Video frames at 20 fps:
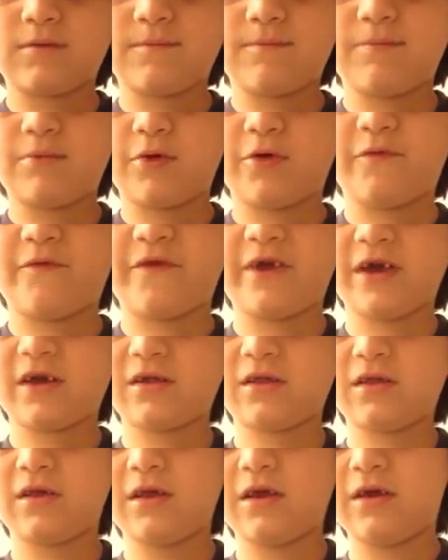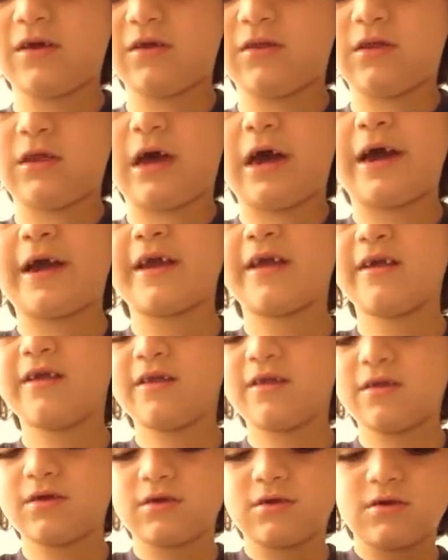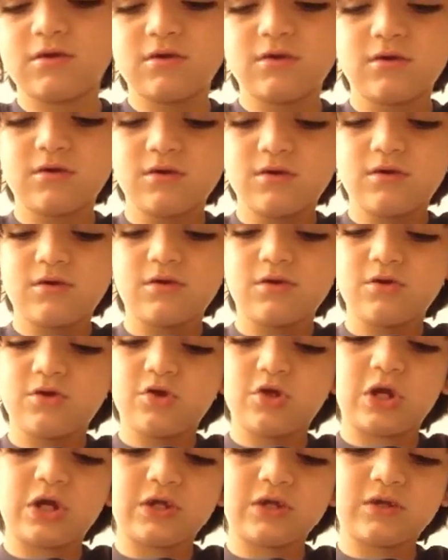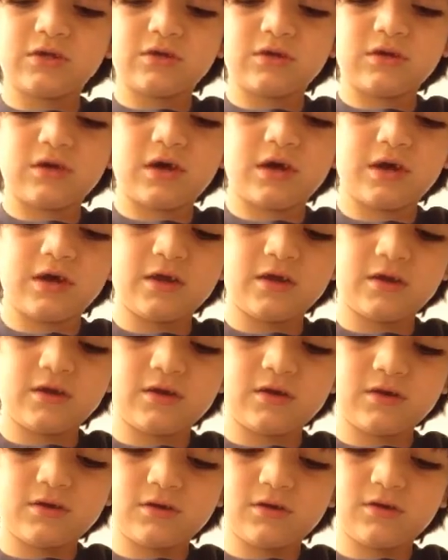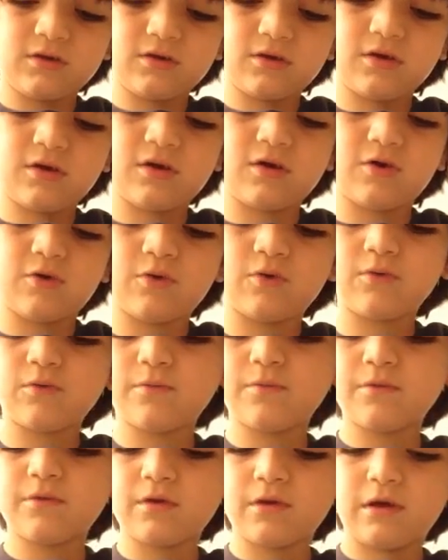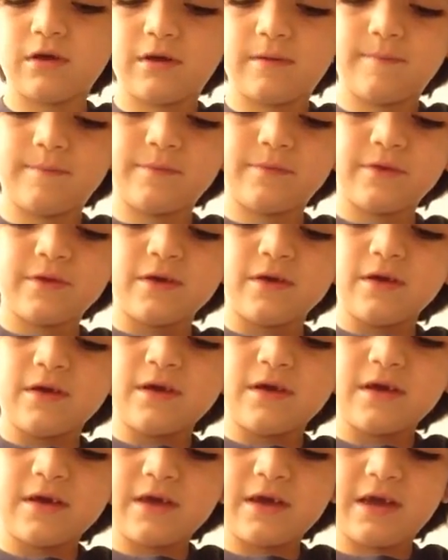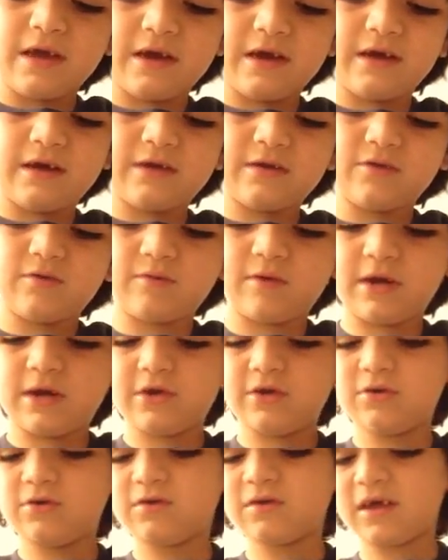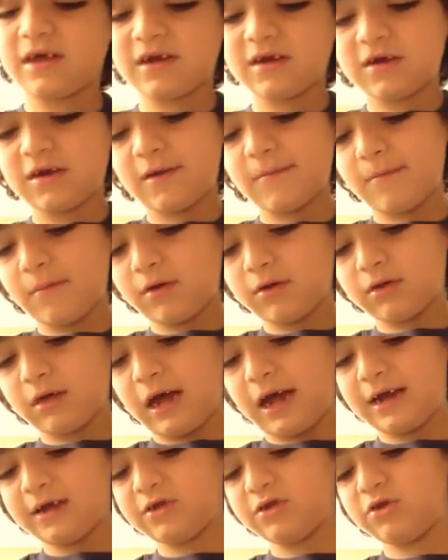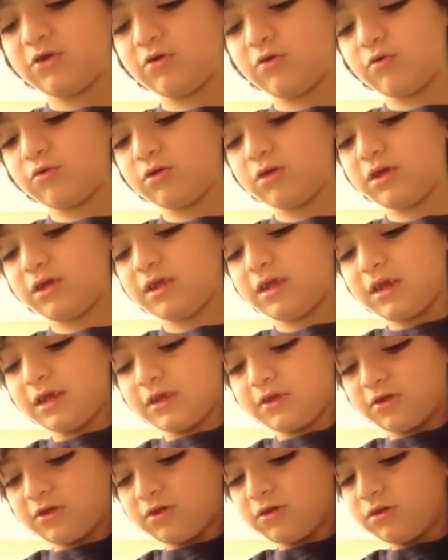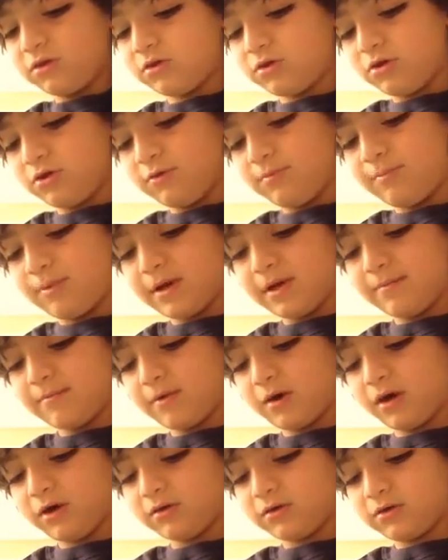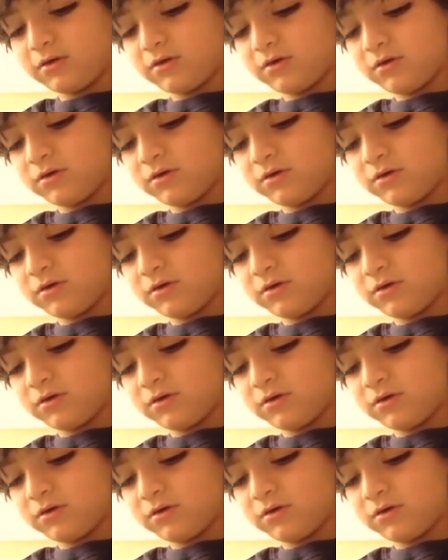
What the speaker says: perfectly aligned, just like, and when you set it up aligned, you only need 2 pin bars.